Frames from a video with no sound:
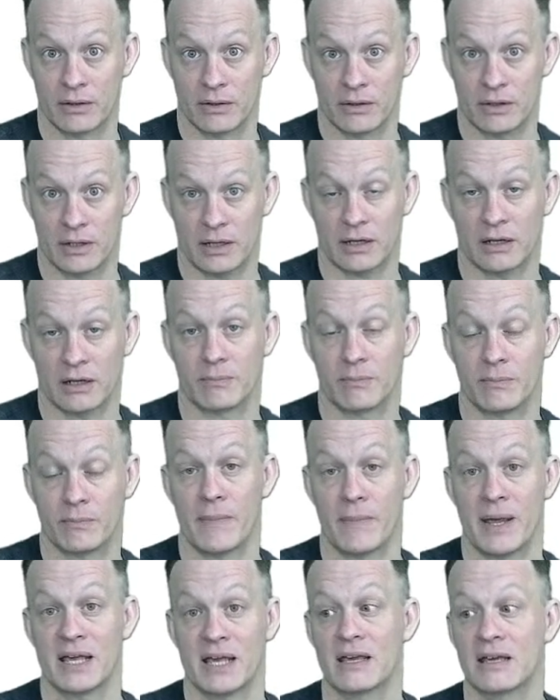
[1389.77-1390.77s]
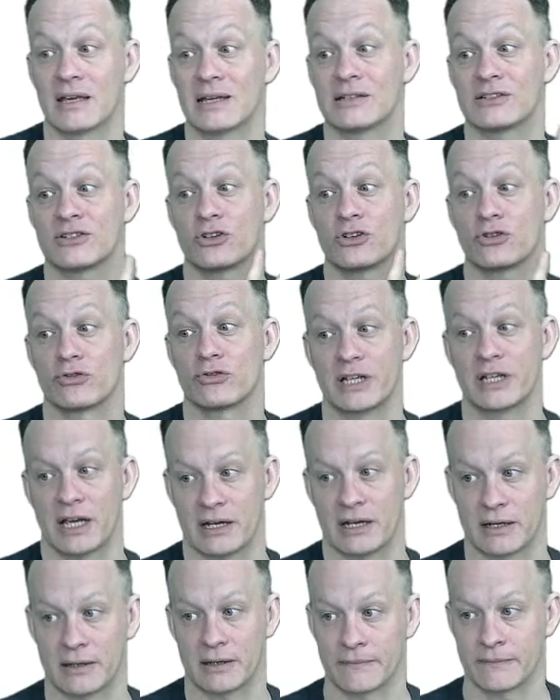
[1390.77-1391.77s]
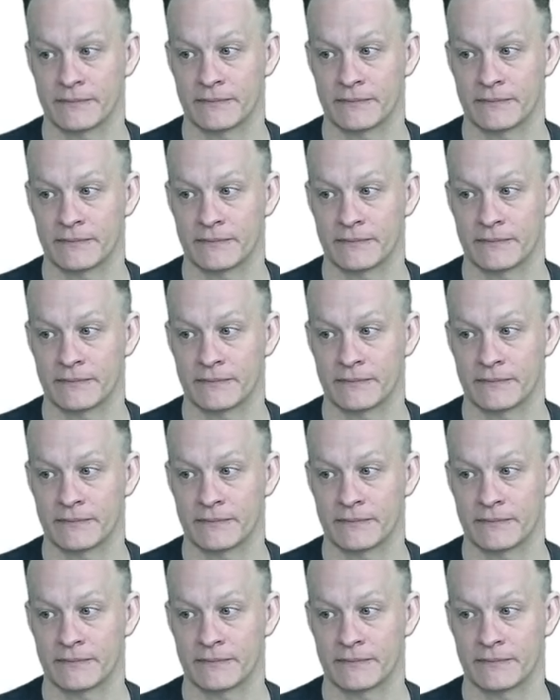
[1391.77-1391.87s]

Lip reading: Yeah. Making is creating.